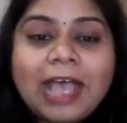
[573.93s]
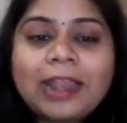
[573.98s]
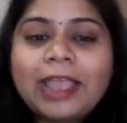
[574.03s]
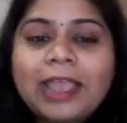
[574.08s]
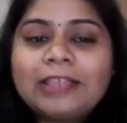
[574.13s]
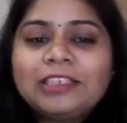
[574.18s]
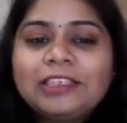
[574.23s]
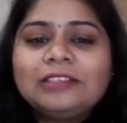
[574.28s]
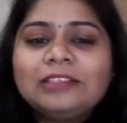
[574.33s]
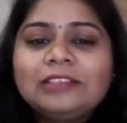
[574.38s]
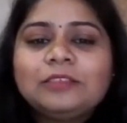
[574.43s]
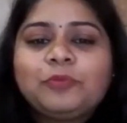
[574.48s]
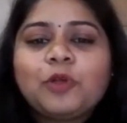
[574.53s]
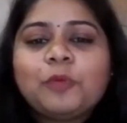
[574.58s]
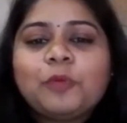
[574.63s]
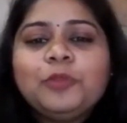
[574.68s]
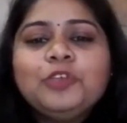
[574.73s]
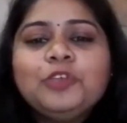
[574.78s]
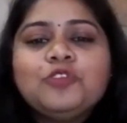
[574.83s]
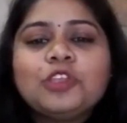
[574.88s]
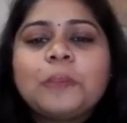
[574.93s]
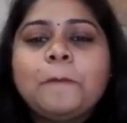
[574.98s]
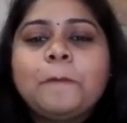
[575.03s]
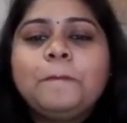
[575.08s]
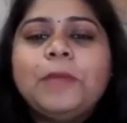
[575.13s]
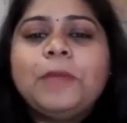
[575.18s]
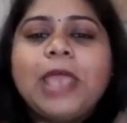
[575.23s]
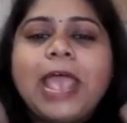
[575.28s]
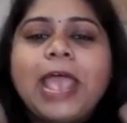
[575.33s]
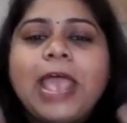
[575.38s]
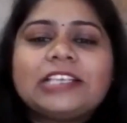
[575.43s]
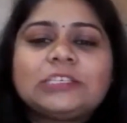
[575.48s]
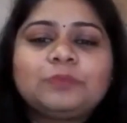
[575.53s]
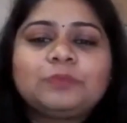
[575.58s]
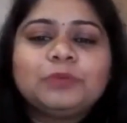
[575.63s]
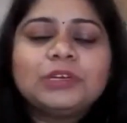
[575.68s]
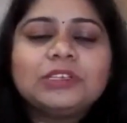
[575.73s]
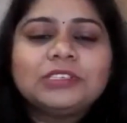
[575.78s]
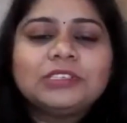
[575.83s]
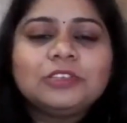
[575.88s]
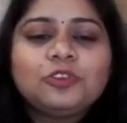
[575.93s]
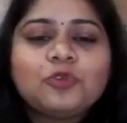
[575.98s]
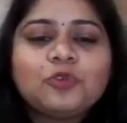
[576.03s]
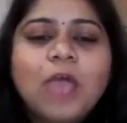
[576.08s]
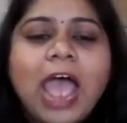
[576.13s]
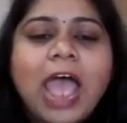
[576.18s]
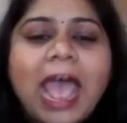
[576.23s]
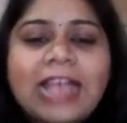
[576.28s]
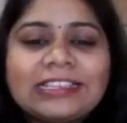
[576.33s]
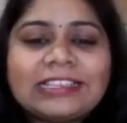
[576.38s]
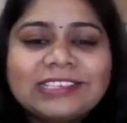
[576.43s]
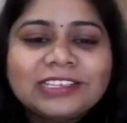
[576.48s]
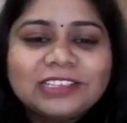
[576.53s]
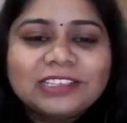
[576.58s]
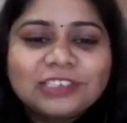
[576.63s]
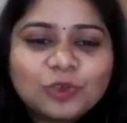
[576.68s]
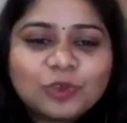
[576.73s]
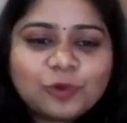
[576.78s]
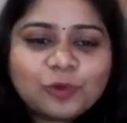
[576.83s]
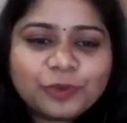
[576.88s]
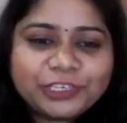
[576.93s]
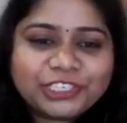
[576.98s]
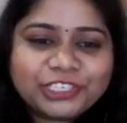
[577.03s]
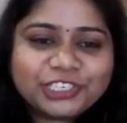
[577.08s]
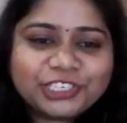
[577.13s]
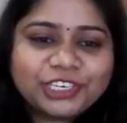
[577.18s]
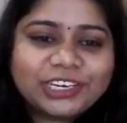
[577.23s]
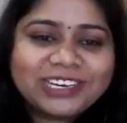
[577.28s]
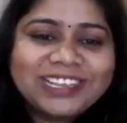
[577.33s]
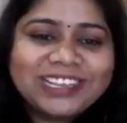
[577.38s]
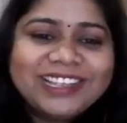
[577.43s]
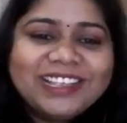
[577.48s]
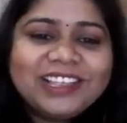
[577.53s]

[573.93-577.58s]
and I think probably you're the best person to answer this question.